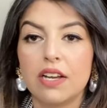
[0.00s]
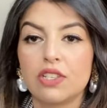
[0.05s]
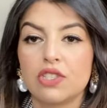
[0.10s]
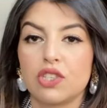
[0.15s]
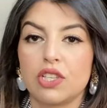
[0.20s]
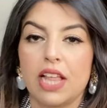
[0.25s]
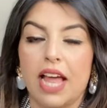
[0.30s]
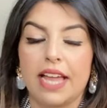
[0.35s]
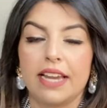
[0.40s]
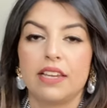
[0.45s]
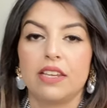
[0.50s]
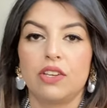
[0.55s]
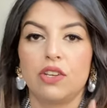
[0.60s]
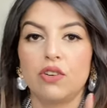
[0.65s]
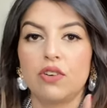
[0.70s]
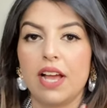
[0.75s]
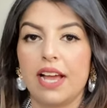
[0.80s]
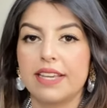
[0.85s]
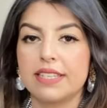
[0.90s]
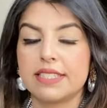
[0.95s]
so that you
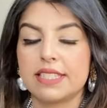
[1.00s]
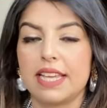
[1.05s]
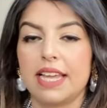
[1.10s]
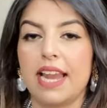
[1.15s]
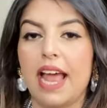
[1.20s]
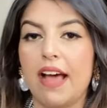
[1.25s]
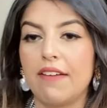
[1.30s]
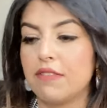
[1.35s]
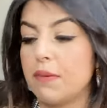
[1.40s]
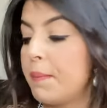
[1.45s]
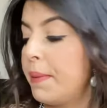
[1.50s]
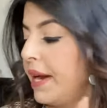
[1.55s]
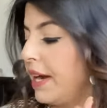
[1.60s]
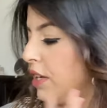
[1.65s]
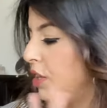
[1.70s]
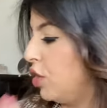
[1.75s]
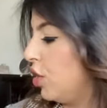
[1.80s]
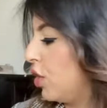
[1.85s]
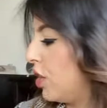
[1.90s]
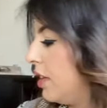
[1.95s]
guys can have a better
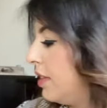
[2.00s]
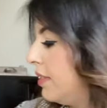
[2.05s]
look.